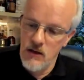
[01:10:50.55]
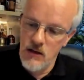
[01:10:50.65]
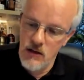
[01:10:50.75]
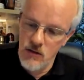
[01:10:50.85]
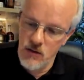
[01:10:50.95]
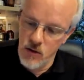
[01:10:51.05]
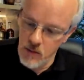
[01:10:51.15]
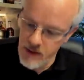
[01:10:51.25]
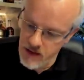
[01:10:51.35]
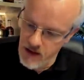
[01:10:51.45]
So
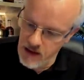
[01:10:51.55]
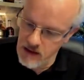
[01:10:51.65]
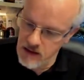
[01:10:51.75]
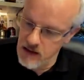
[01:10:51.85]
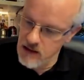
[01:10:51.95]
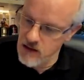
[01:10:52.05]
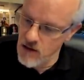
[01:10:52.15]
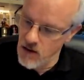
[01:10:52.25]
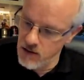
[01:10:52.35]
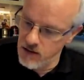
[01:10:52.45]
Toby thinks
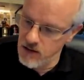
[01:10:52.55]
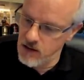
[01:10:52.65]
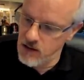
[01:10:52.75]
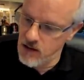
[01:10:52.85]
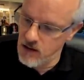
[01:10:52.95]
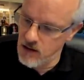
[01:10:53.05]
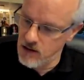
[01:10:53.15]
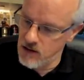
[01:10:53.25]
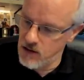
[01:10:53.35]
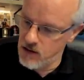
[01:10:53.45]
not
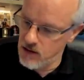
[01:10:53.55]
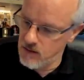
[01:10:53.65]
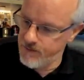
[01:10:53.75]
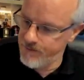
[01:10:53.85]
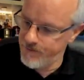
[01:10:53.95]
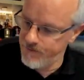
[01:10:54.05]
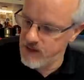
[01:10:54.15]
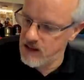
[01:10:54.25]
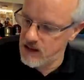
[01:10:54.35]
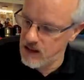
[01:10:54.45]
Scotch.
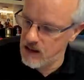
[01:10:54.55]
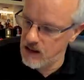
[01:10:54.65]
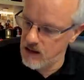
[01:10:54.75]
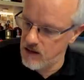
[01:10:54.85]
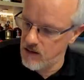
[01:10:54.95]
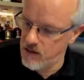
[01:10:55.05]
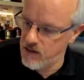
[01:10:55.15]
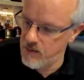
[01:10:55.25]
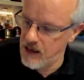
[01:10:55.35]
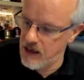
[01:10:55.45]
He's thinking North
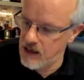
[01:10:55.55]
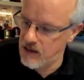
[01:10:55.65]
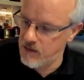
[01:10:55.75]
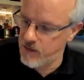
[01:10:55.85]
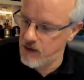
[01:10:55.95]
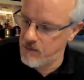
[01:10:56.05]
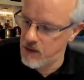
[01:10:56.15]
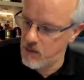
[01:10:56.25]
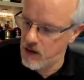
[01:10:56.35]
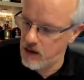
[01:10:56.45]
American for number
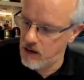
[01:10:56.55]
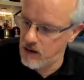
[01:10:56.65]
one.